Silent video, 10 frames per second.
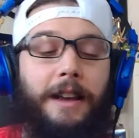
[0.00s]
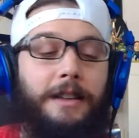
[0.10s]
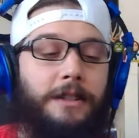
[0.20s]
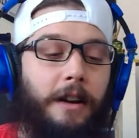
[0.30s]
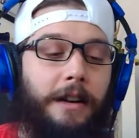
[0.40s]

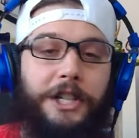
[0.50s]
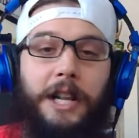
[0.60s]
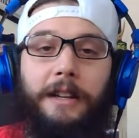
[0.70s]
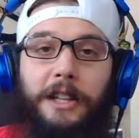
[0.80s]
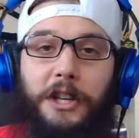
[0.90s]
starred
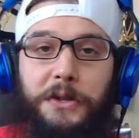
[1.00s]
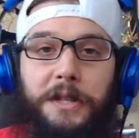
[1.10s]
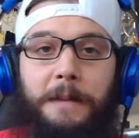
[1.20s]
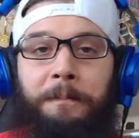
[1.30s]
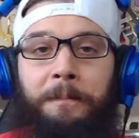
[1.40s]
Angelica
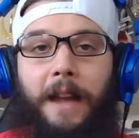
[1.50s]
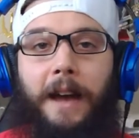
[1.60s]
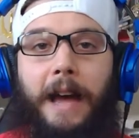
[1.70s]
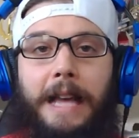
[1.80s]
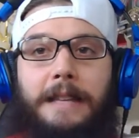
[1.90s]
Houston
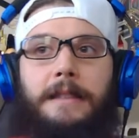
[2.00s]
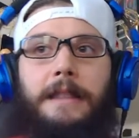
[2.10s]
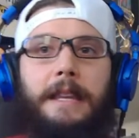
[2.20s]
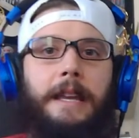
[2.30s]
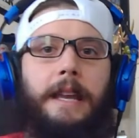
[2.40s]
as
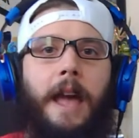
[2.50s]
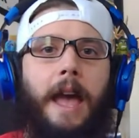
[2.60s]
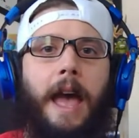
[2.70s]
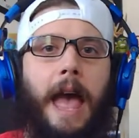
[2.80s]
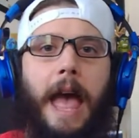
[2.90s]
the
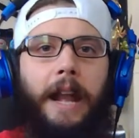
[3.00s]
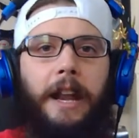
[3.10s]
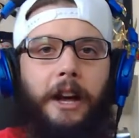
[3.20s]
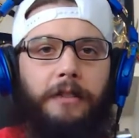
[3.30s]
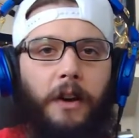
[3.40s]
head
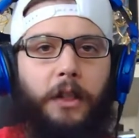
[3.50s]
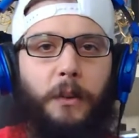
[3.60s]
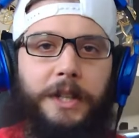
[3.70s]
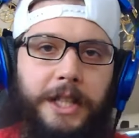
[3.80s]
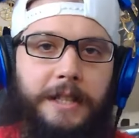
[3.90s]
of all the
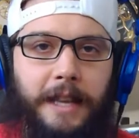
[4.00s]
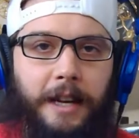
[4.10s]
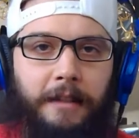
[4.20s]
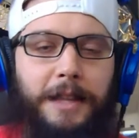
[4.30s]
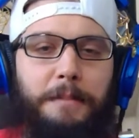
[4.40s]
witches
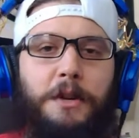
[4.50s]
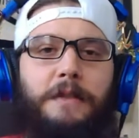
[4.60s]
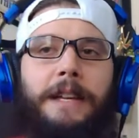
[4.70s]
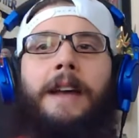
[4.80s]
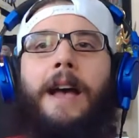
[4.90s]
that are in the
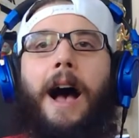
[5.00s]
movie,